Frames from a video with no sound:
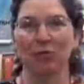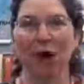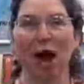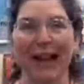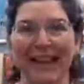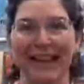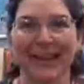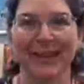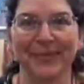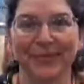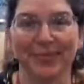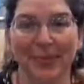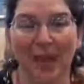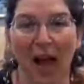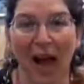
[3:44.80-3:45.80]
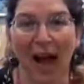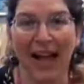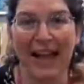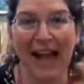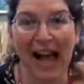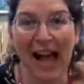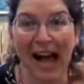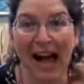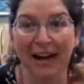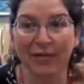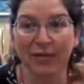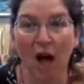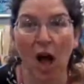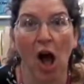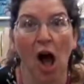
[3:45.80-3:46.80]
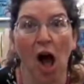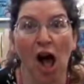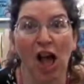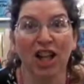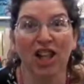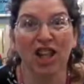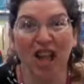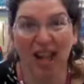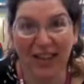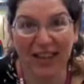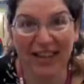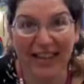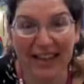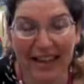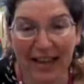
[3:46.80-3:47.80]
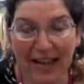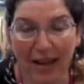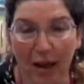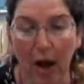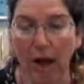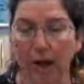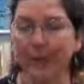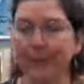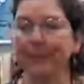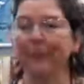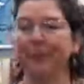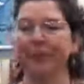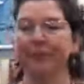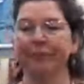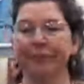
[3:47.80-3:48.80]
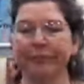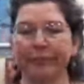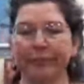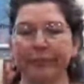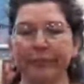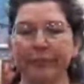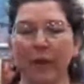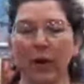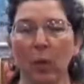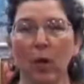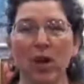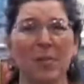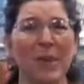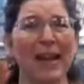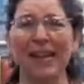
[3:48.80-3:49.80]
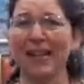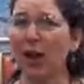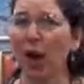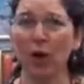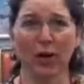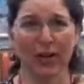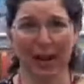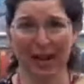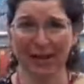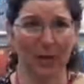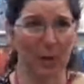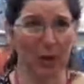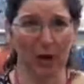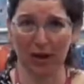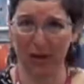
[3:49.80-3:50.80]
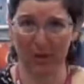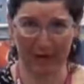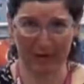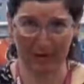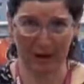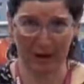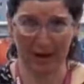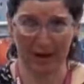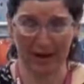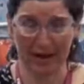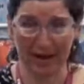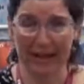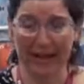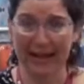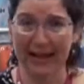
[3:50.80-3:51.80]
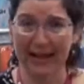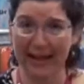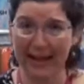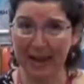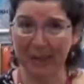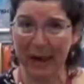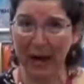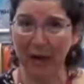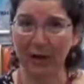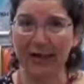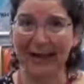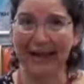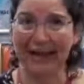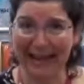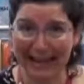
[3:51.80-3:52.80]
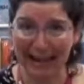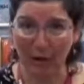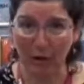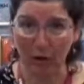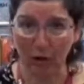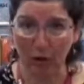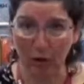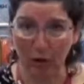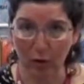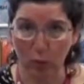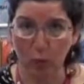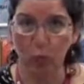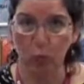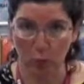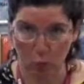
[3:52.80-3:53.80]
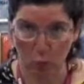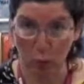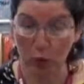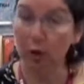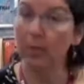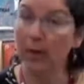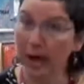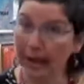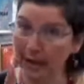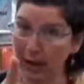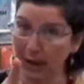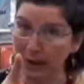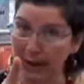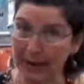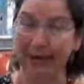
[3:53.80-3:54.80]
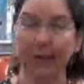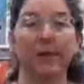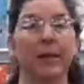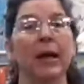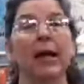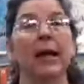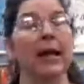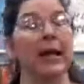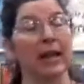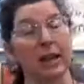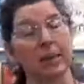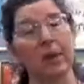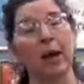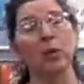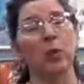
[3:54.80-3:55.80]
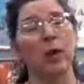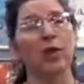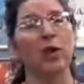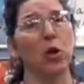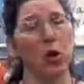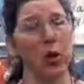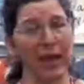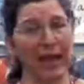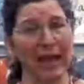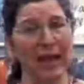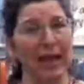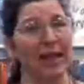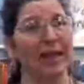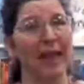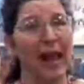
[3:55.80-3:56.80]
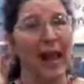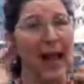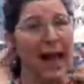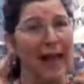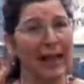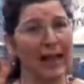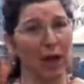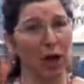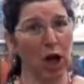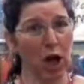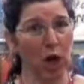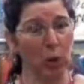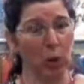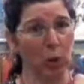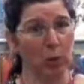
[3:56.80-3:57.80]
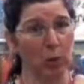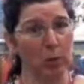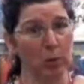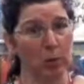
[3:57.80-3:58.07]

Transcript: Right, I have another silly song, which makes no sense whatsoever. And it's about ears. You might know it. It's about whether your ears hang low.